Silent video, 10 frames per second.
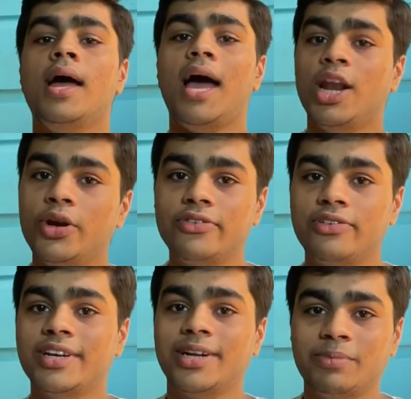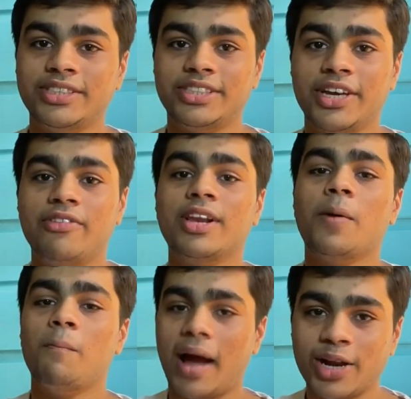Hello everyone, namaste,
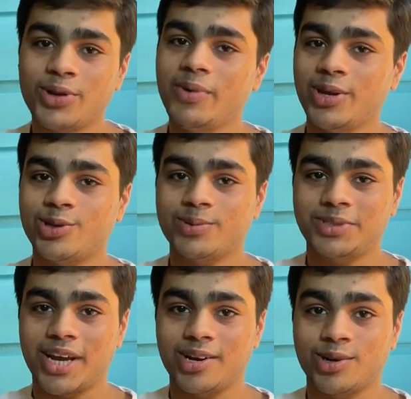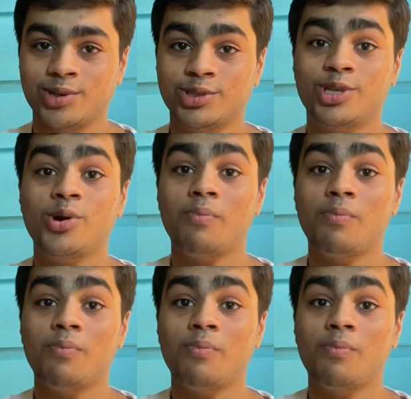welcome back to my YouTube channel Kunchlo.